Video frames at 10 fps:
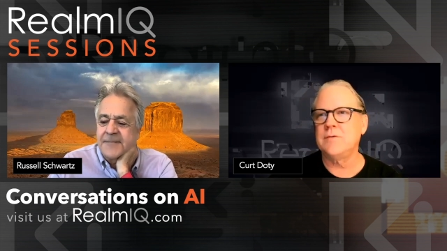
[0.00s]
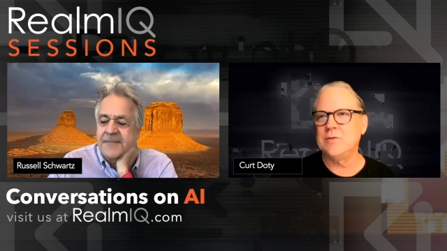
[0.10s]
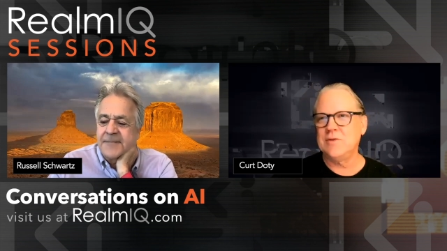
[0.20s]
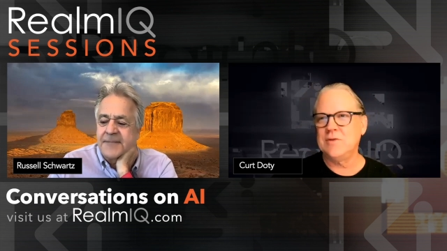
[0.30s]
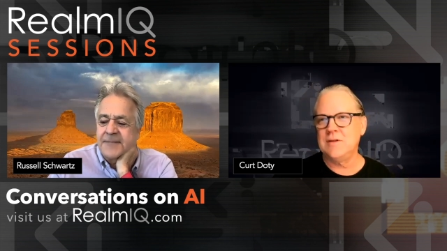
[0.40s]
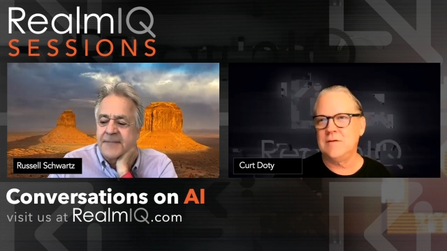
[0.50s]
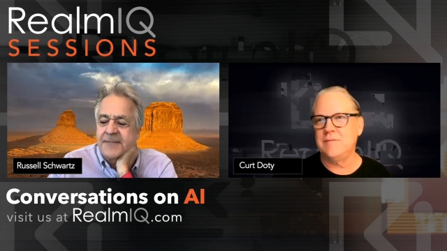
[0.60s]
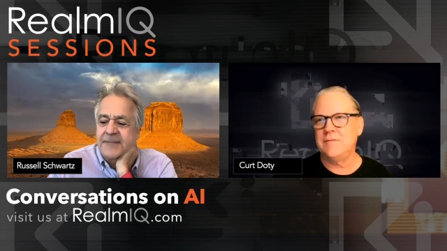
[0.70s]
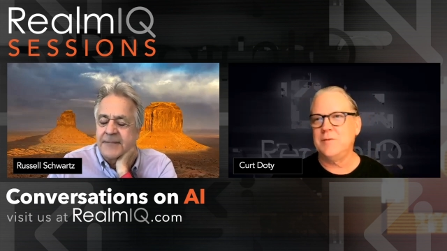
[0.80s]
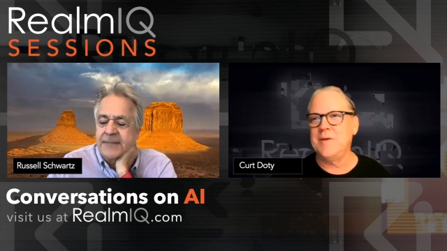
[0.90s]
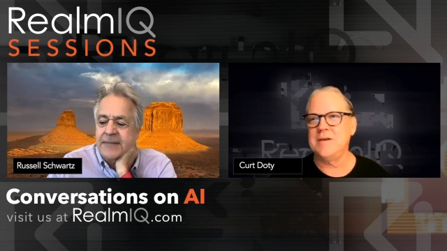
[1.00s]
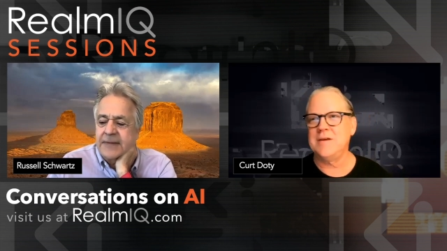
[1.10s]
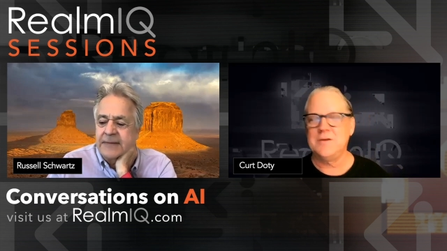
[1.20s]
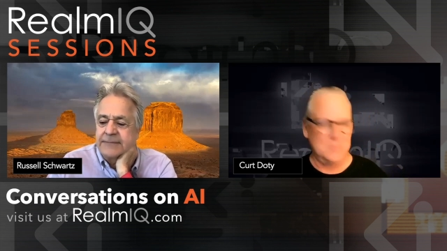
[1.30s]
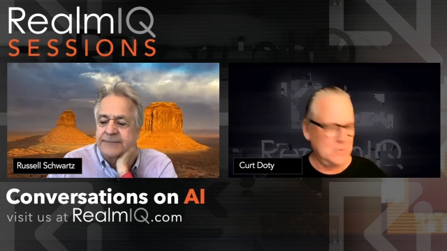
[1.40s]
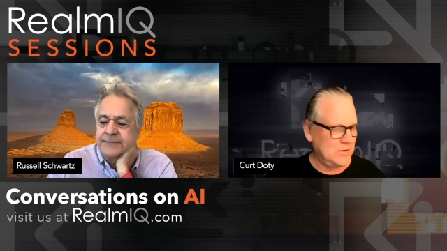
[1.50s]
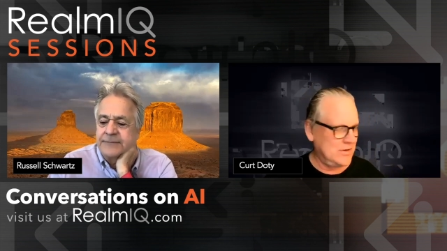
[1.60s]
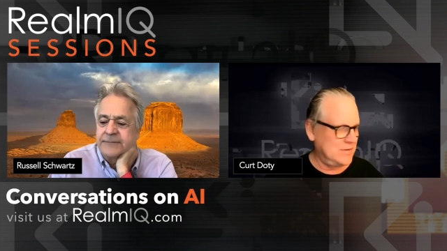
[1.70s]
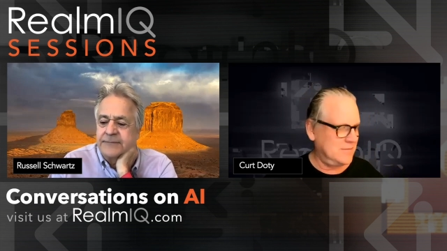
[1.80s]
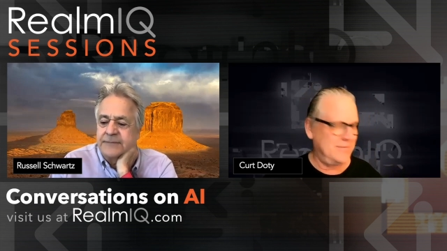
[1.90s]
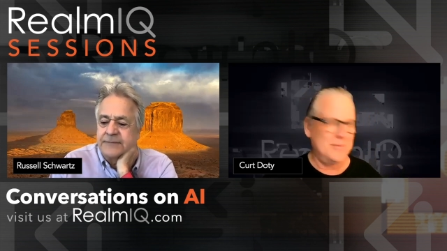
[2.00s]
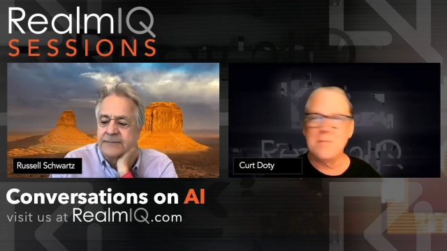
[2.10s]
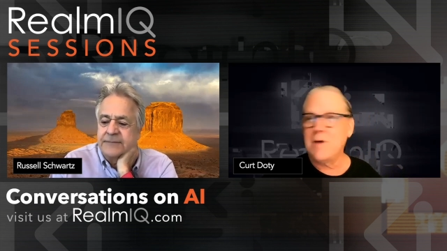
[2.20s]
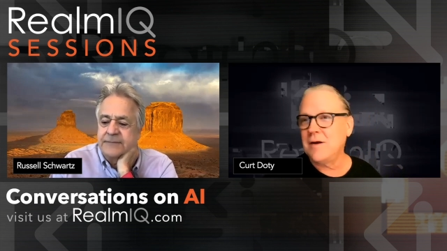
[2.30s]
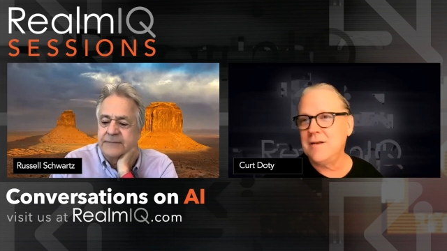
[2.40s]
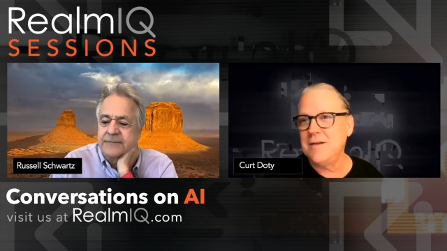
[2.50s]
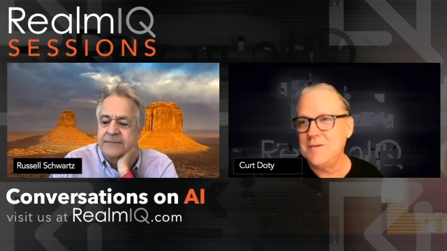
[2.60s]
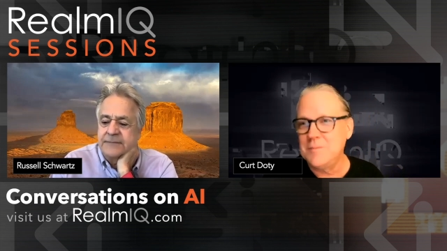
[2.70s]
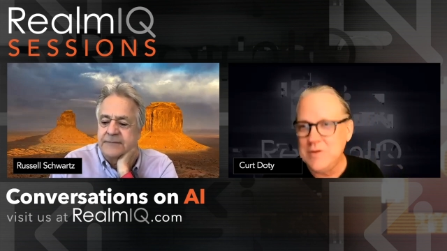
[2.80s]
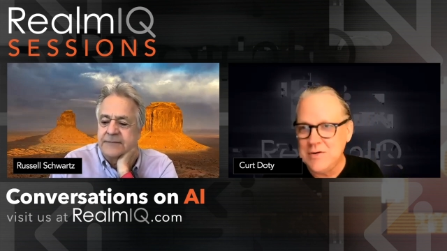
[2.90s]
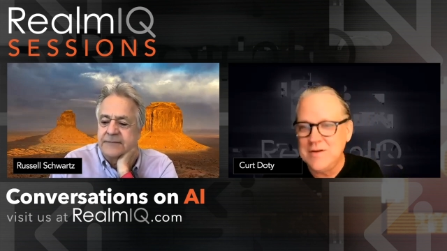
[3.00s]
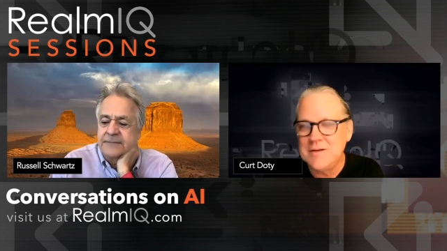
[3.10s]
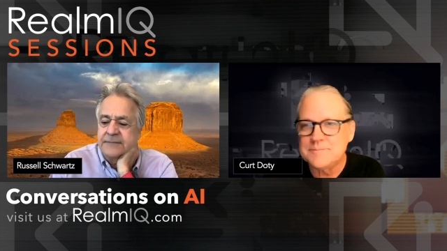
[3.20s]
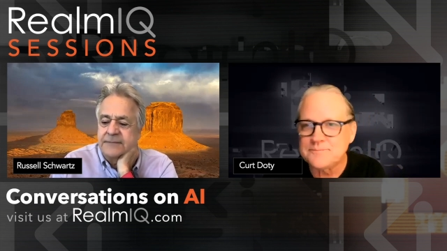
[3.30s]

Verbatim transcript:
Speaker 1: certainly the filmmaking community, the film marketing community.